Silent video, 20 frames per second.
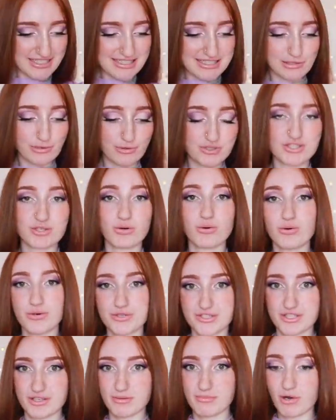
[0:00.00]
This looks
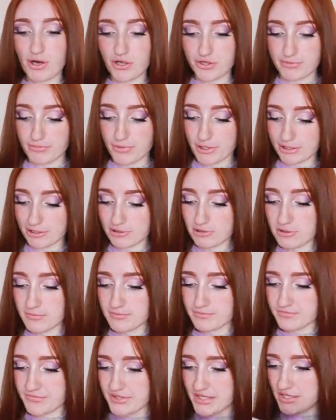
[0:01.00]
awesome on the
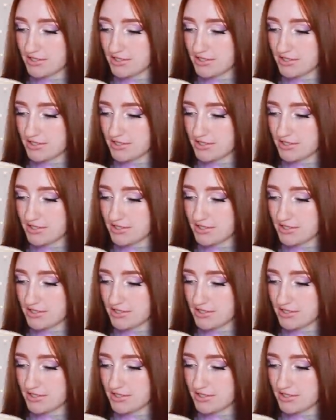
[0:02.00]
model.